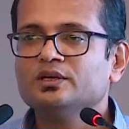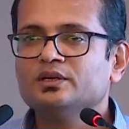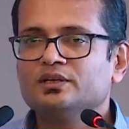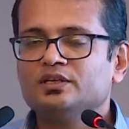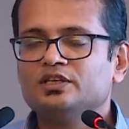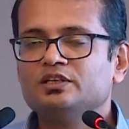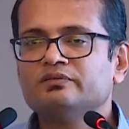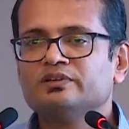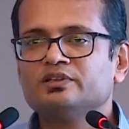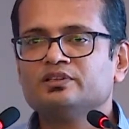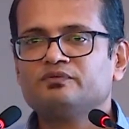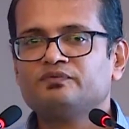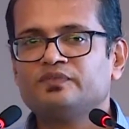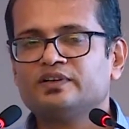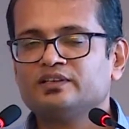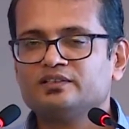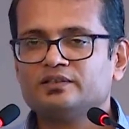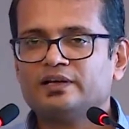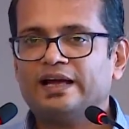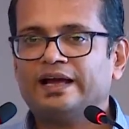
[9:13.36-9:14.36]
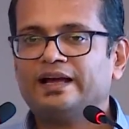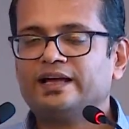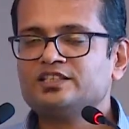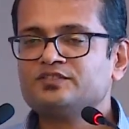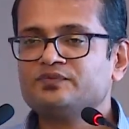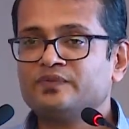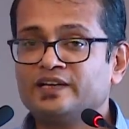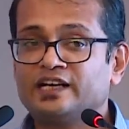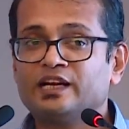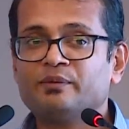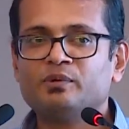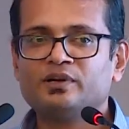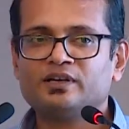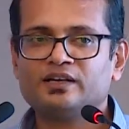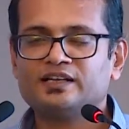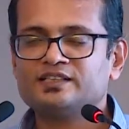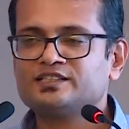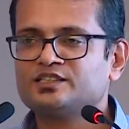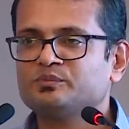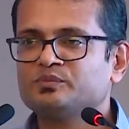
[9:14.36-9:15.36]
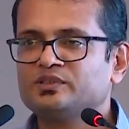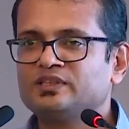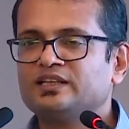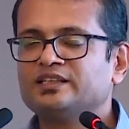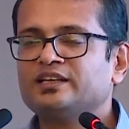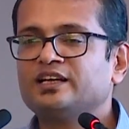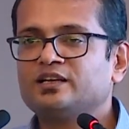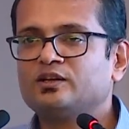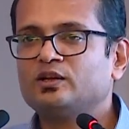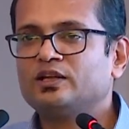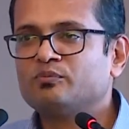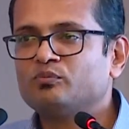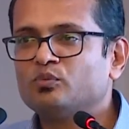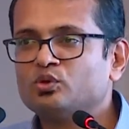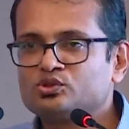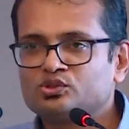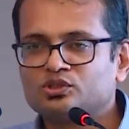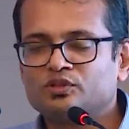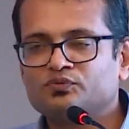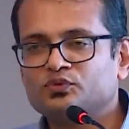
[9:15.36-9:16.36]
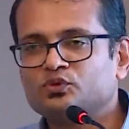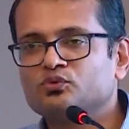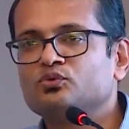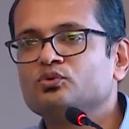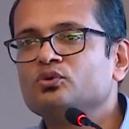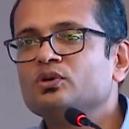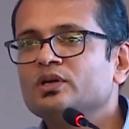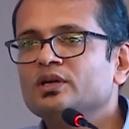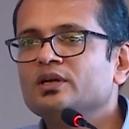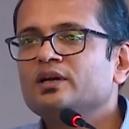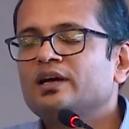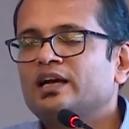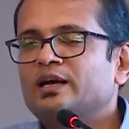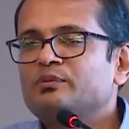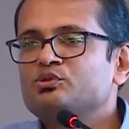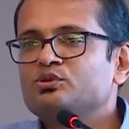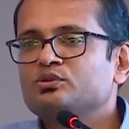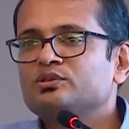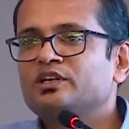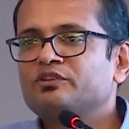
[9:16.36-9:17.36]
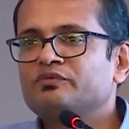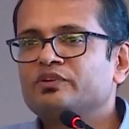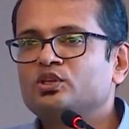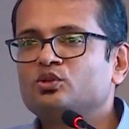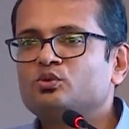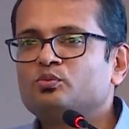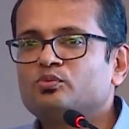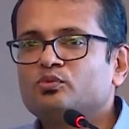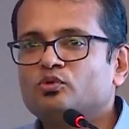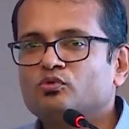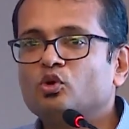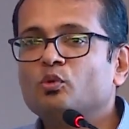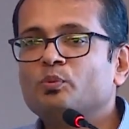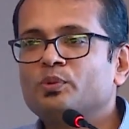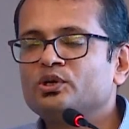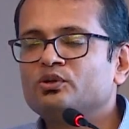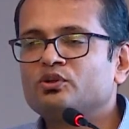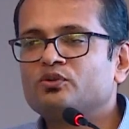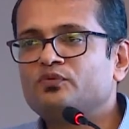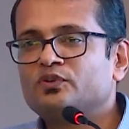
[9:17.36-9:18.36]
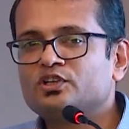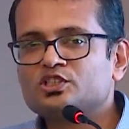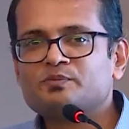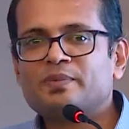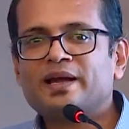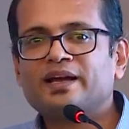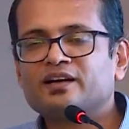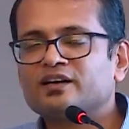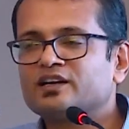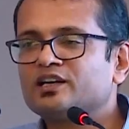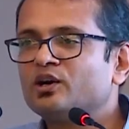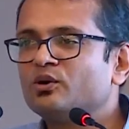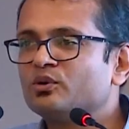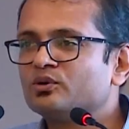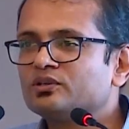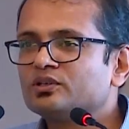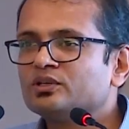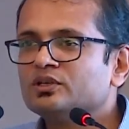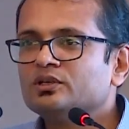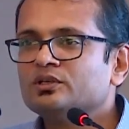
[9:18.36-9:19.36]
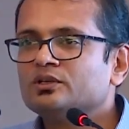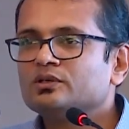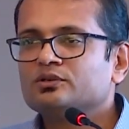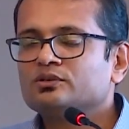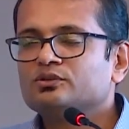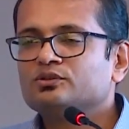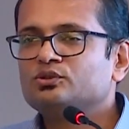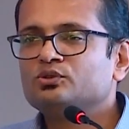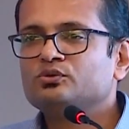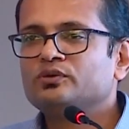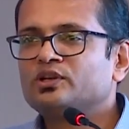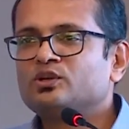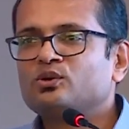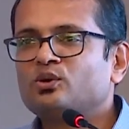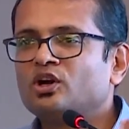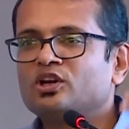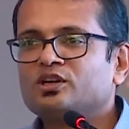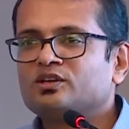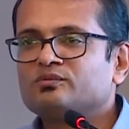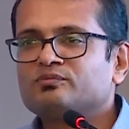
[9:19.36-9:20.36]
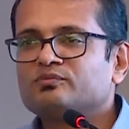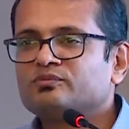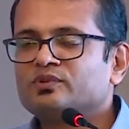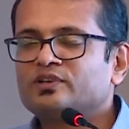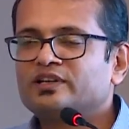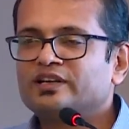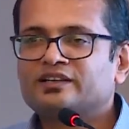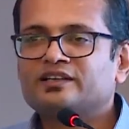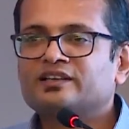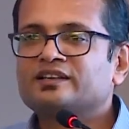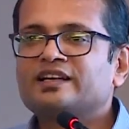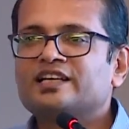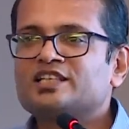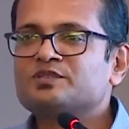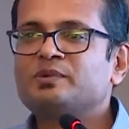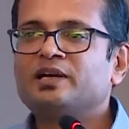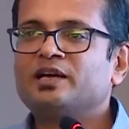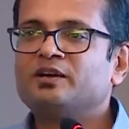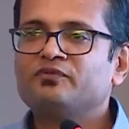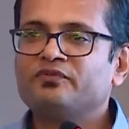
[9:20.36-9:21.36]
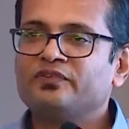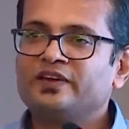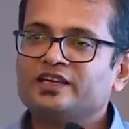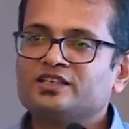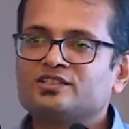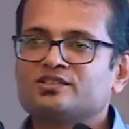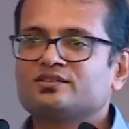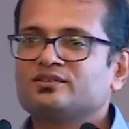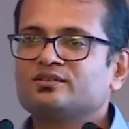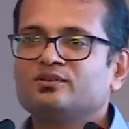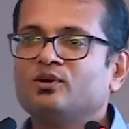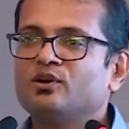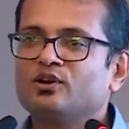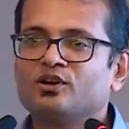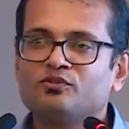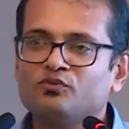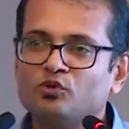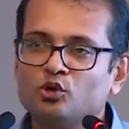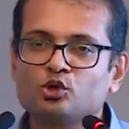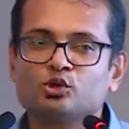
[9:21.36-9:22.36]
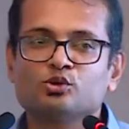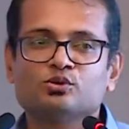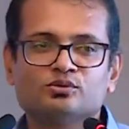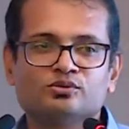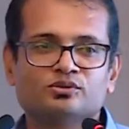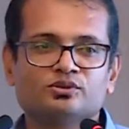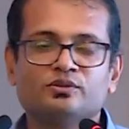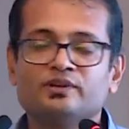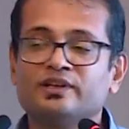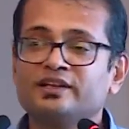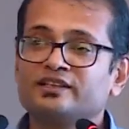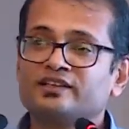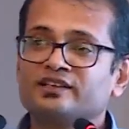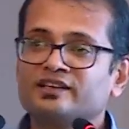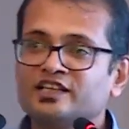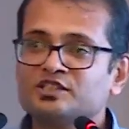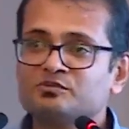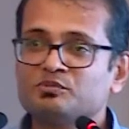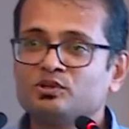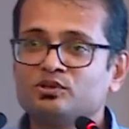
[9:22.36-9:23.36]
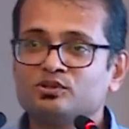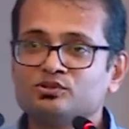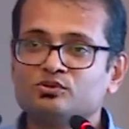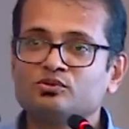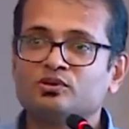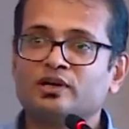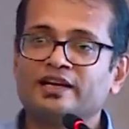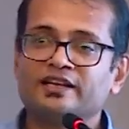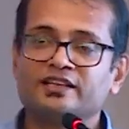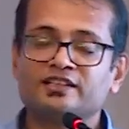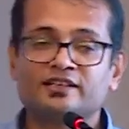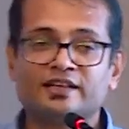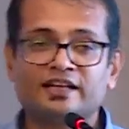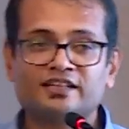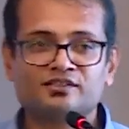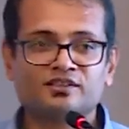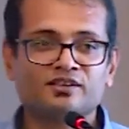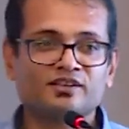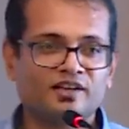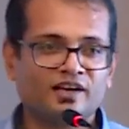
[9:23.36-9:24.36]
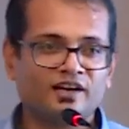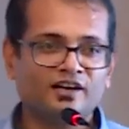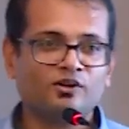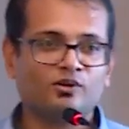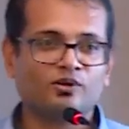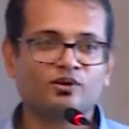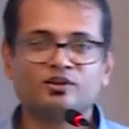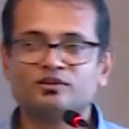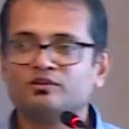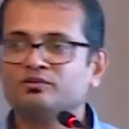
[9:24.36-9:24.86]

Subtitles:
Even as fundamental as something like that, like most of you, I'm sure that when you opened your first bank account, you were not recognized by a face or a photo. You were recognized because you carry the ration card or